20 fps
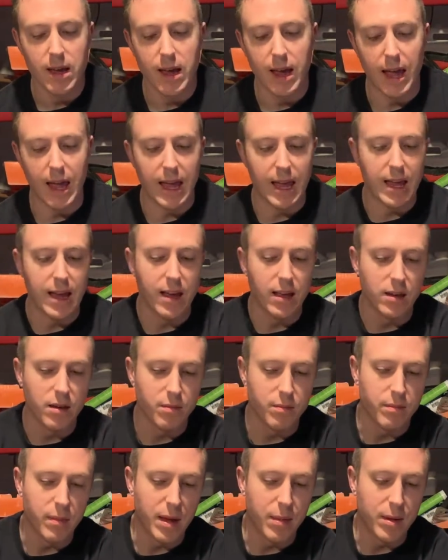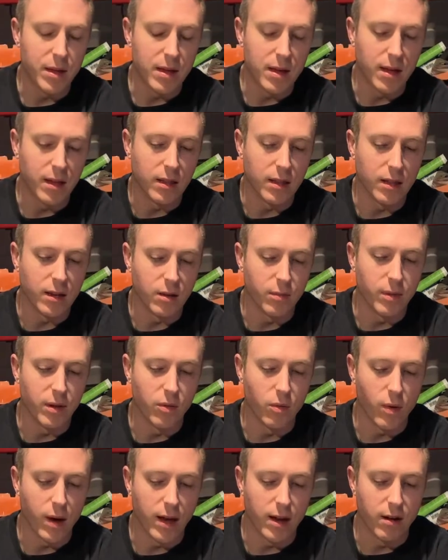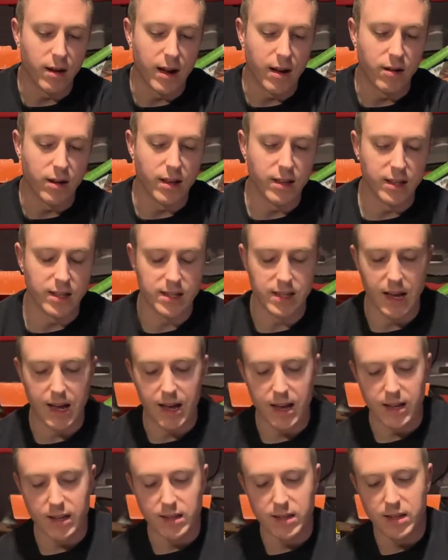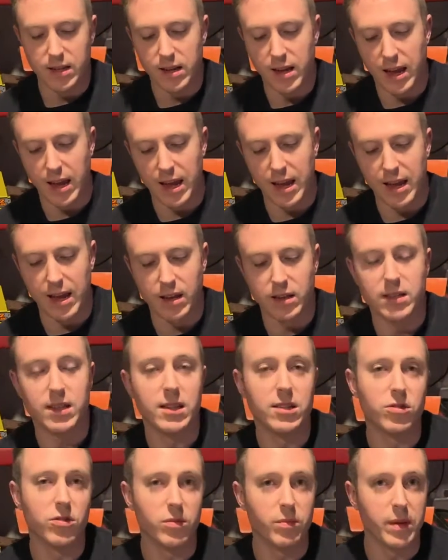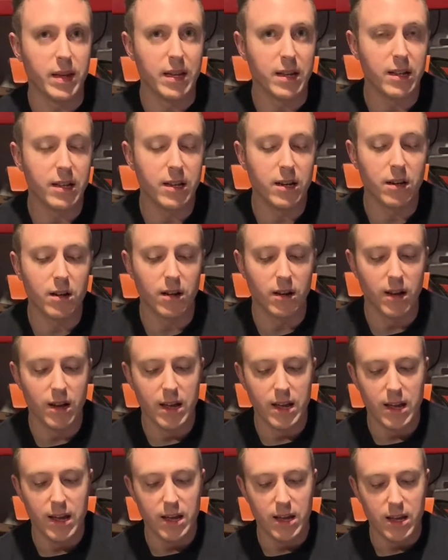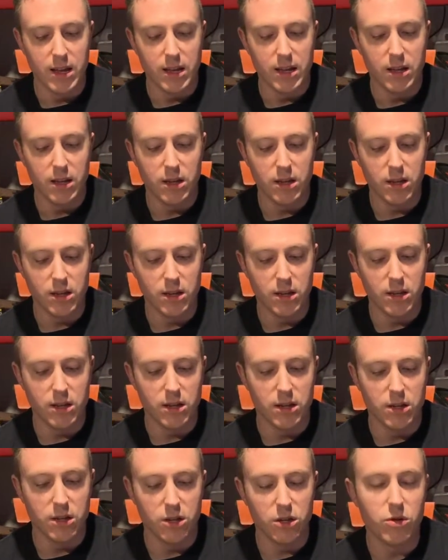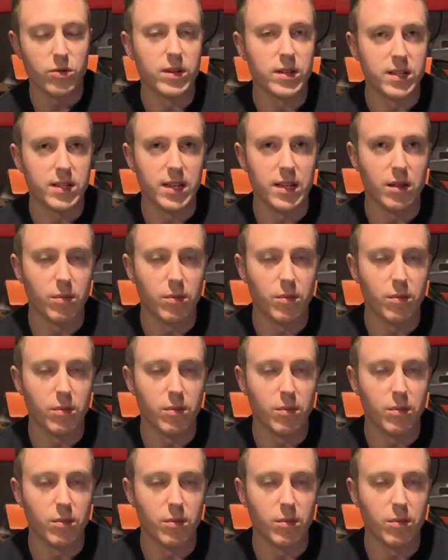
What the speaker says: and maybe a little bit wider out on the sides. And since it would be clear, you could see the